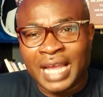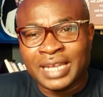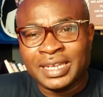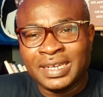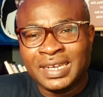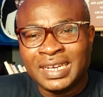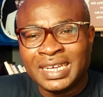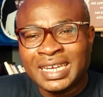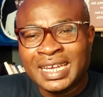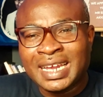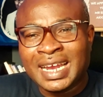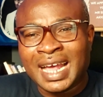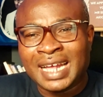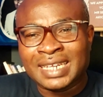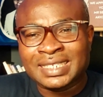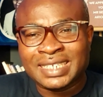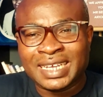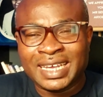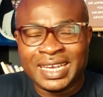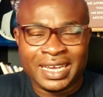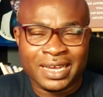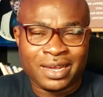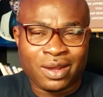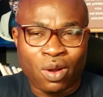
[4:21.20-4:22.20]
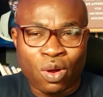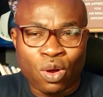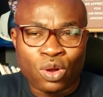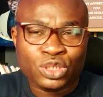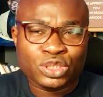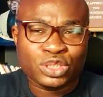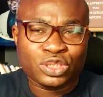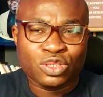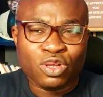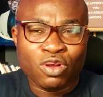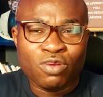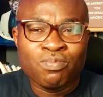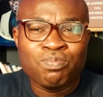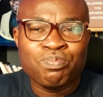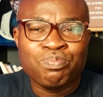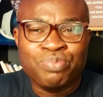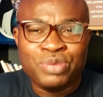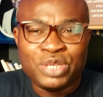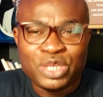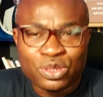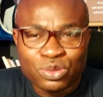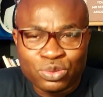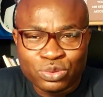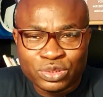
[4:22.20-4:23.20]
Are you looking at a custom
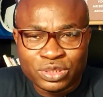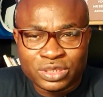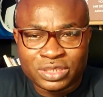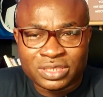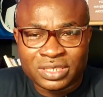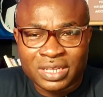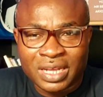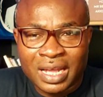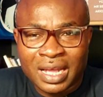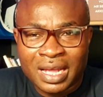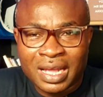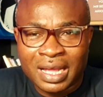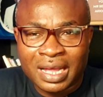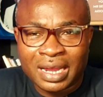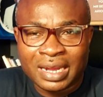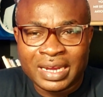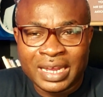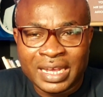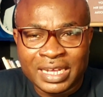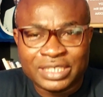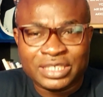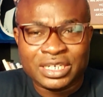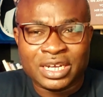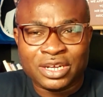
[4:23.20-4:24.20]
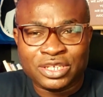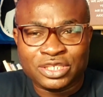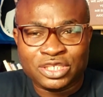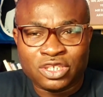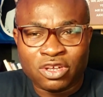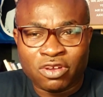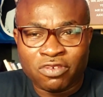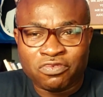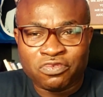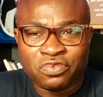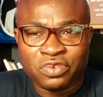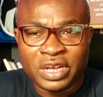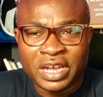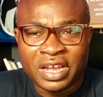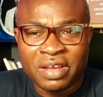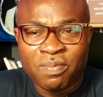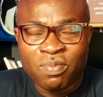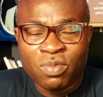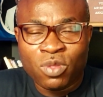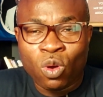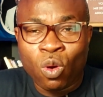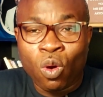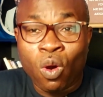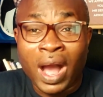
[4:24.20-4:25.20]
built HR software
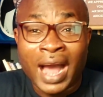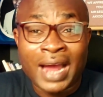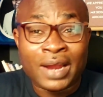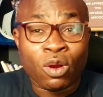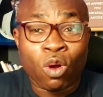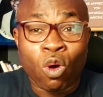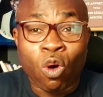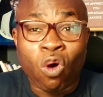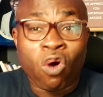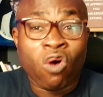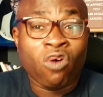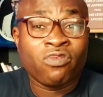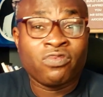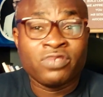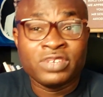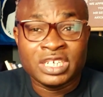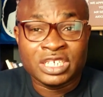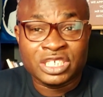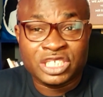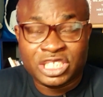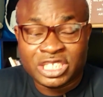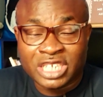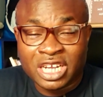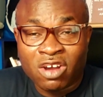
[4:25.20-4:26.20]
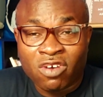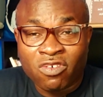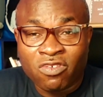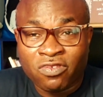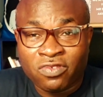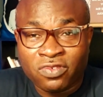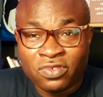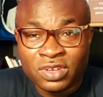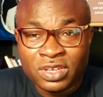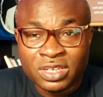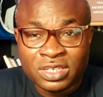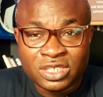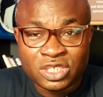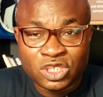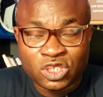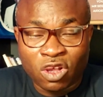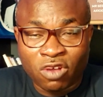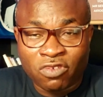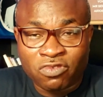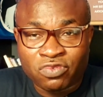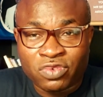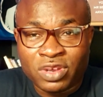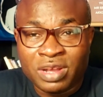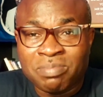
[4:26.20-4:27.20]
or an off-the-shelf
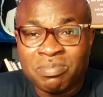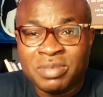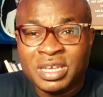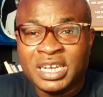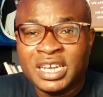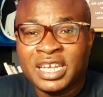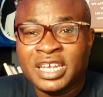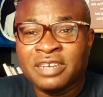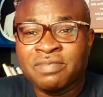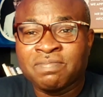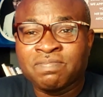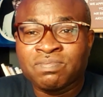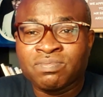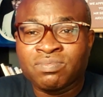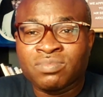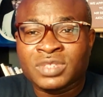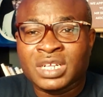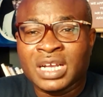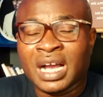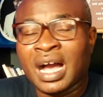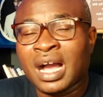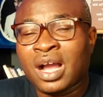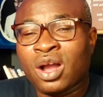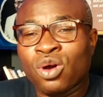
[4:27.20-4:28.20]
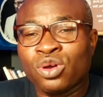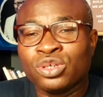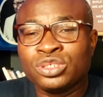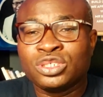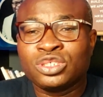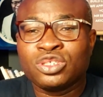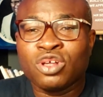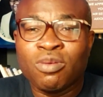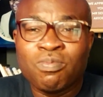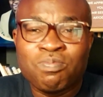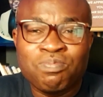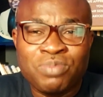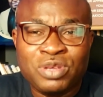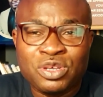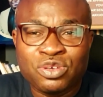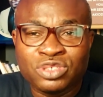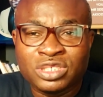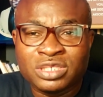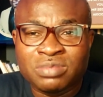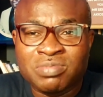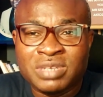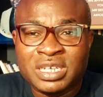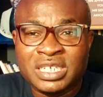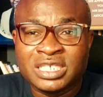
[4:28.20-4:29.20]
software? Meaning custom
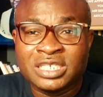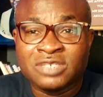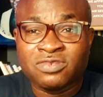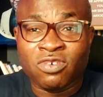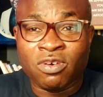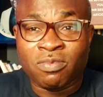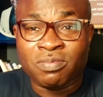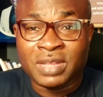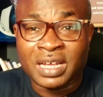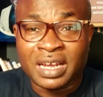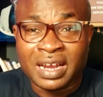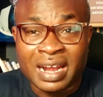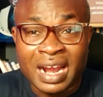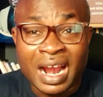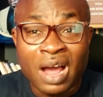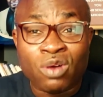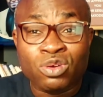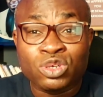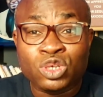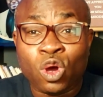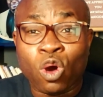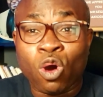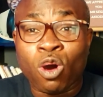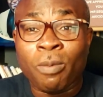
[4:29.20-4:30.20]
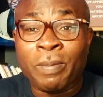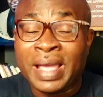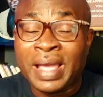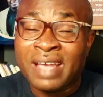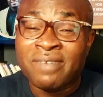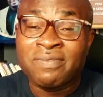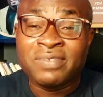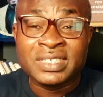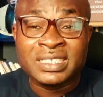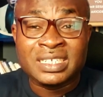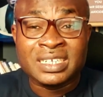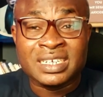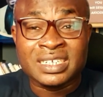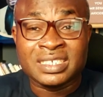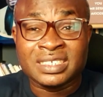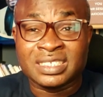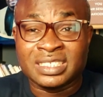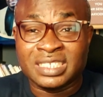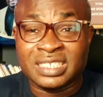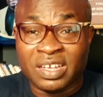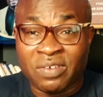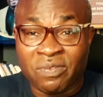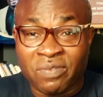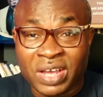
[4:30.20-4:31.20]
built means from the ground up, everything is
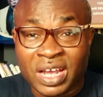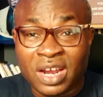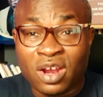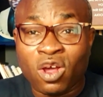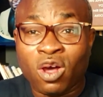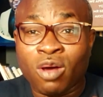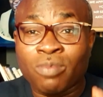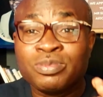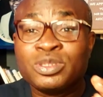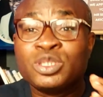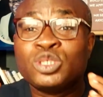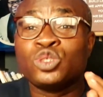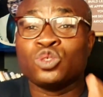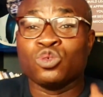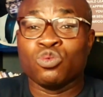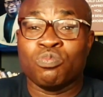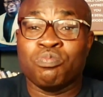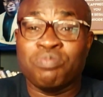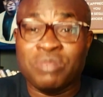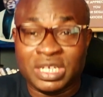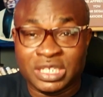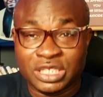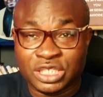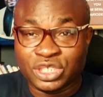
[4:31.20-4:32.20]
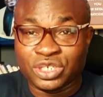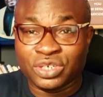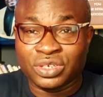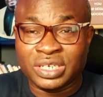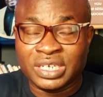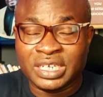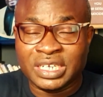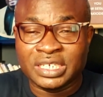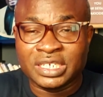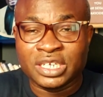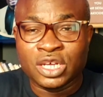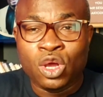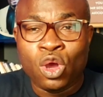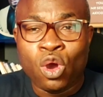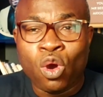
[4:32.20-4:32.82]
developed to meet your need.